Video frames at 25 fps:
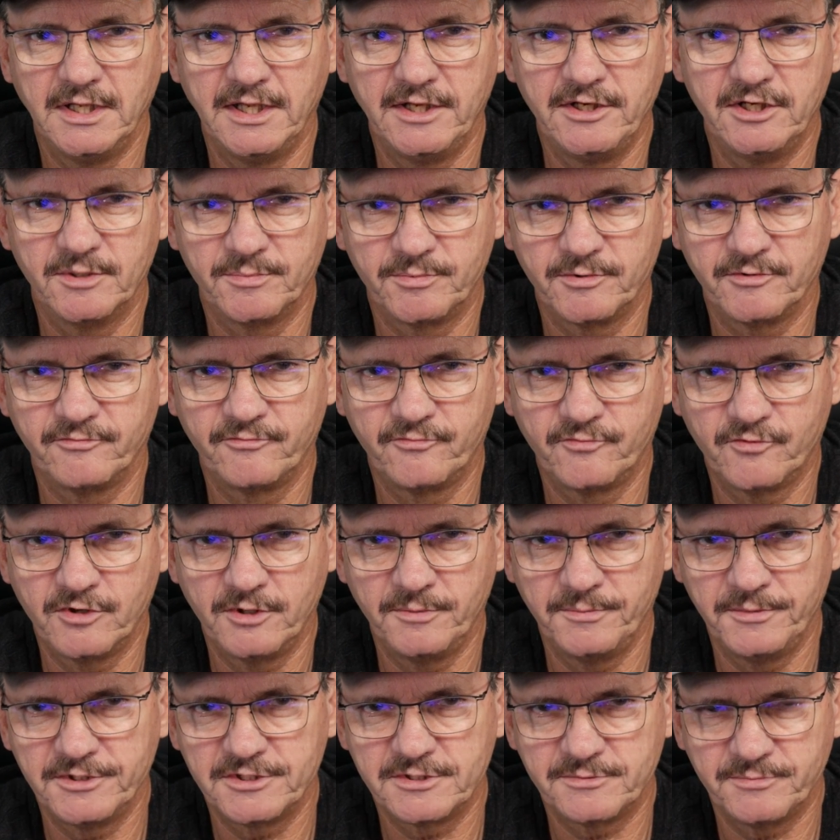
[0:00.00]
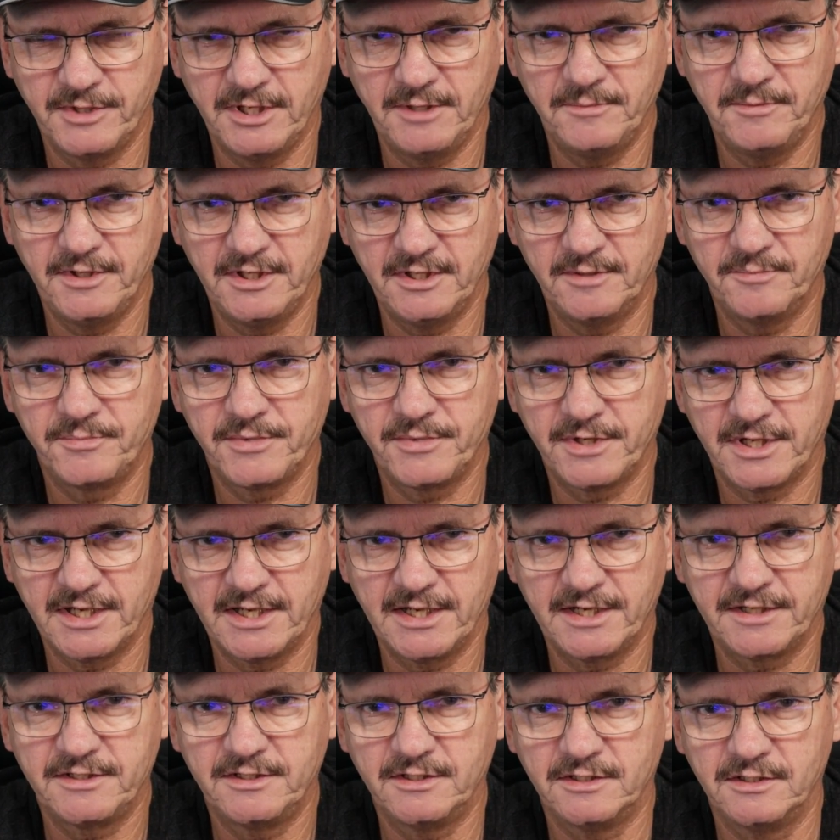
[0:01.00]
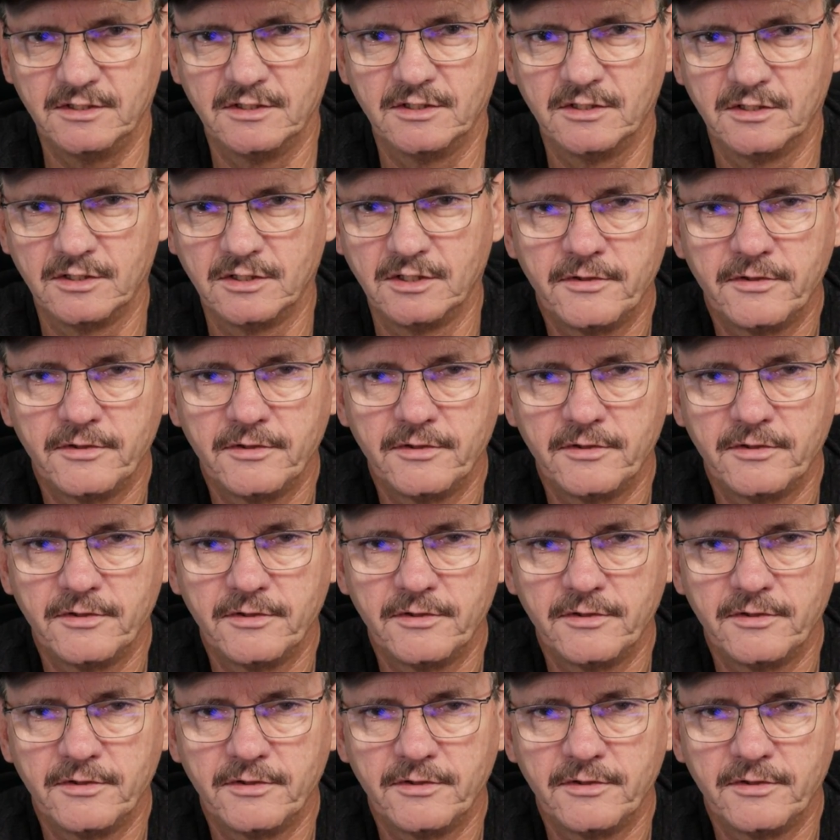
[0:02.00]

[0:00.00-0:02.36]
and your performance may be impacted.